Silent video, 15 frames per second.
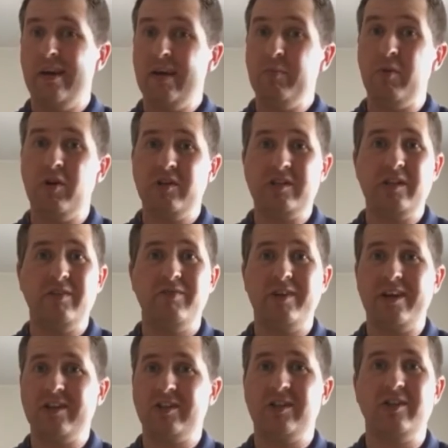He might
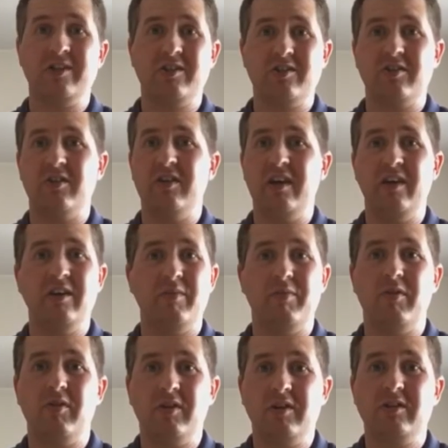even ask you to turn out your
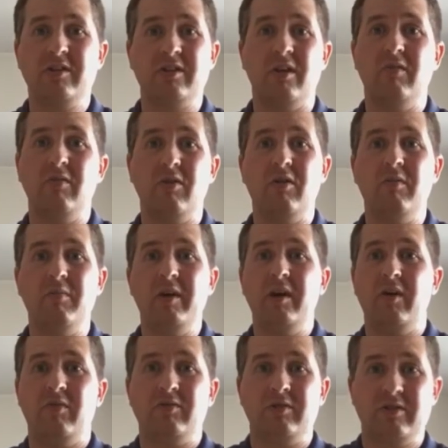pockets, so like me,
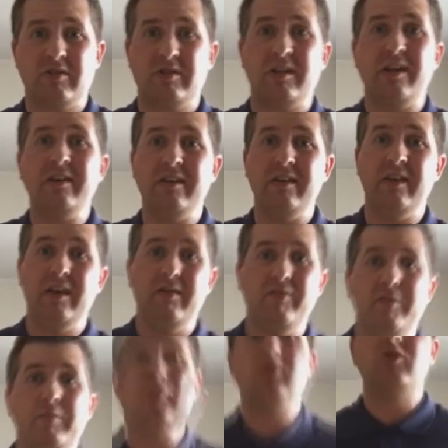I was standing there
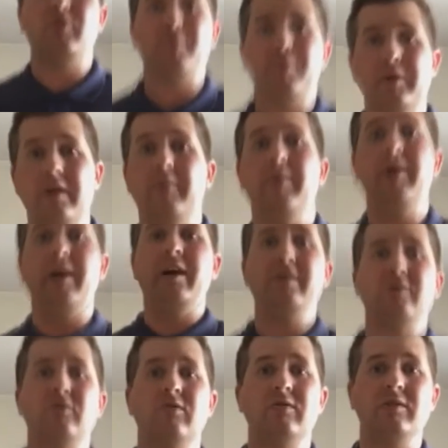flipping, jumping
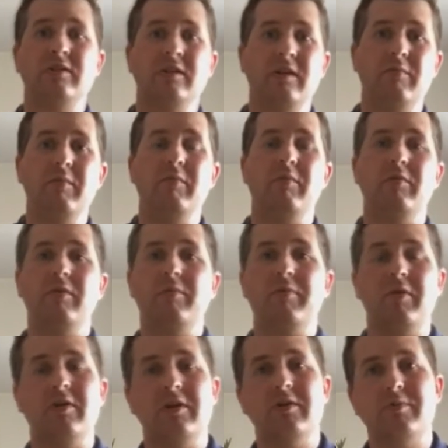about, trying to get my bloody
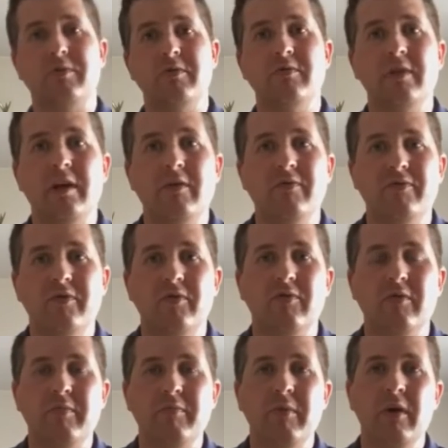pockets pulled out
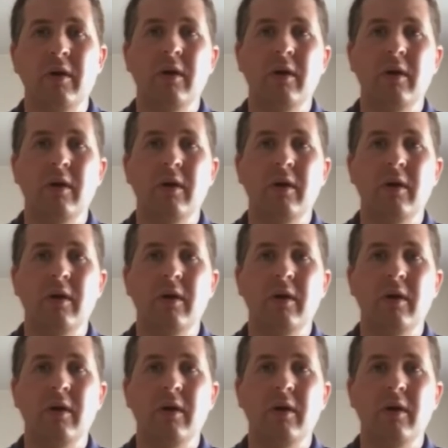for him.